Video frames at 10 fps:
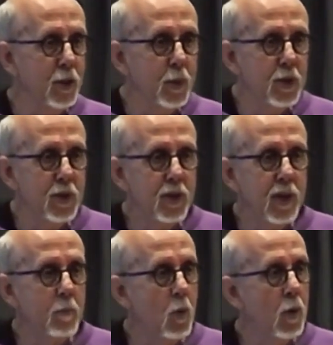do with this
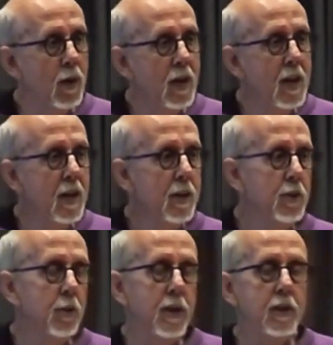anymore.
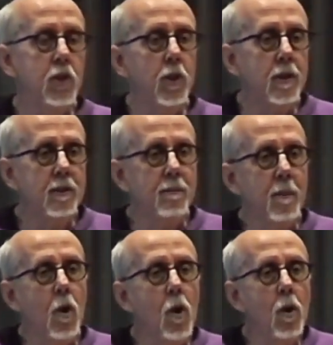So they took
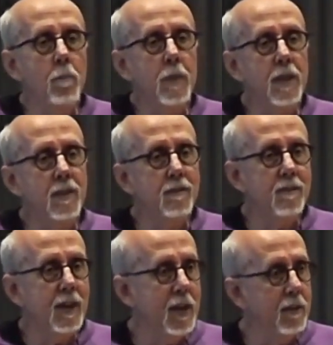all meat
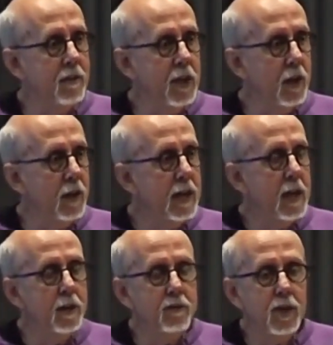and dairy
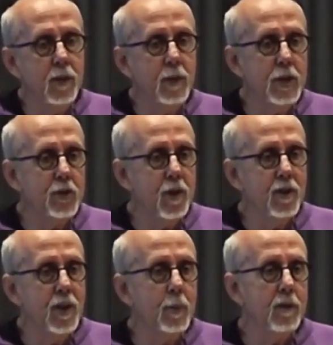out of their
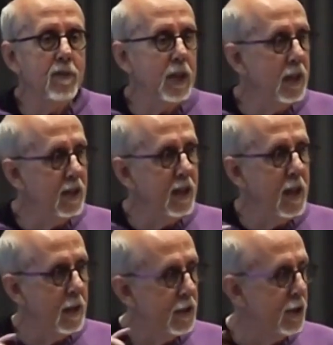restaurant, and they went vegan. They
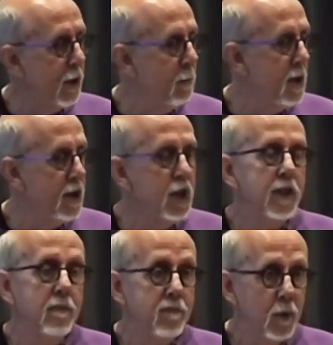got so much
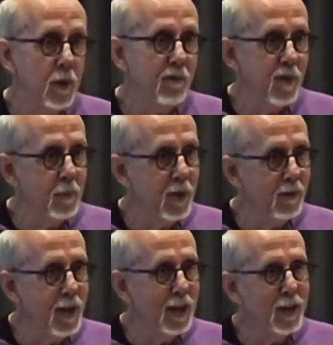shit for it from
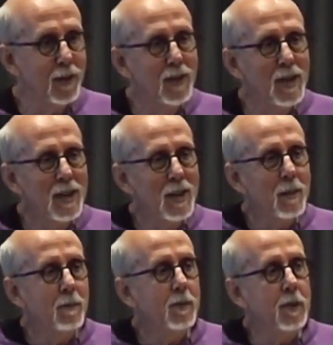their regular
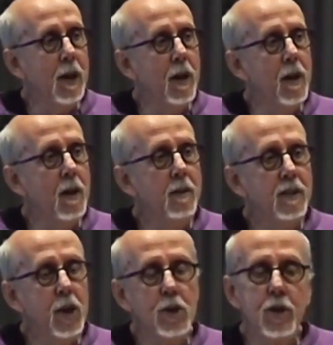
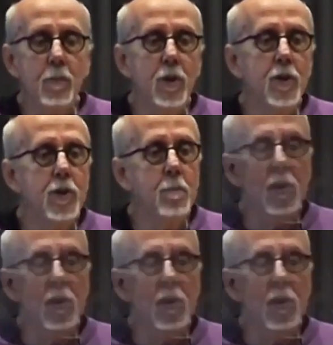customers,